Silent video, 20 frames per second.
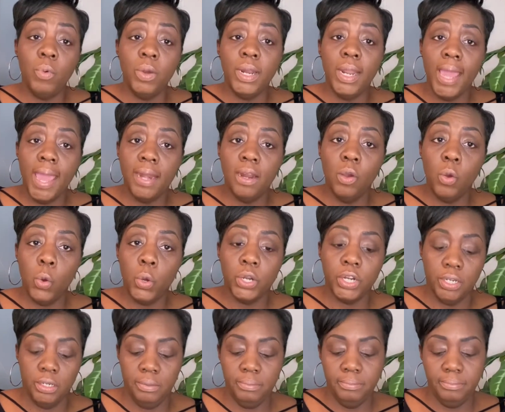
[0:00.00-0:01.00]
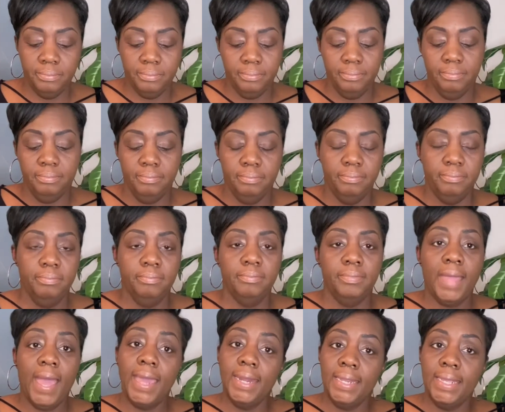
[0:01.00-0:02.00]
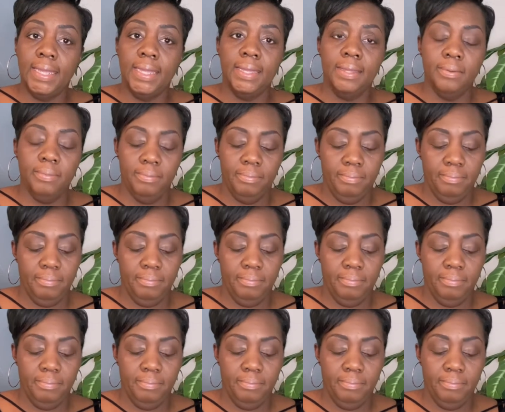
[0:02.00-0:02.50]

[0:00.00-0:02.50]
went ahead and ordered them. I did.